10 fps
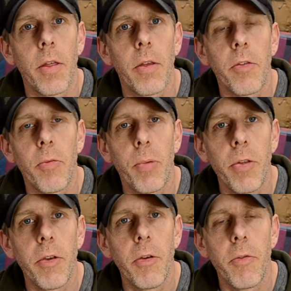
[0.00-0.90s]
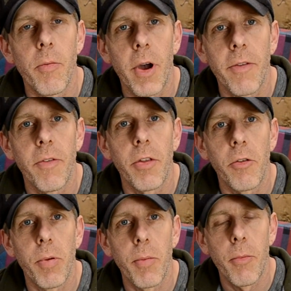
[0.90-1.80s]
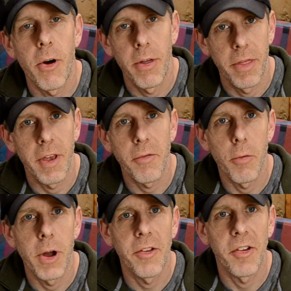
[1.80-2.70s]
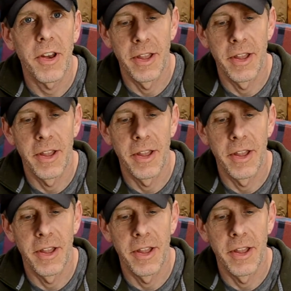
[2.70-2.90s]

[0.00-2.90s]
This is Pin Dude from My Vintage Pinball. Thanks for watching.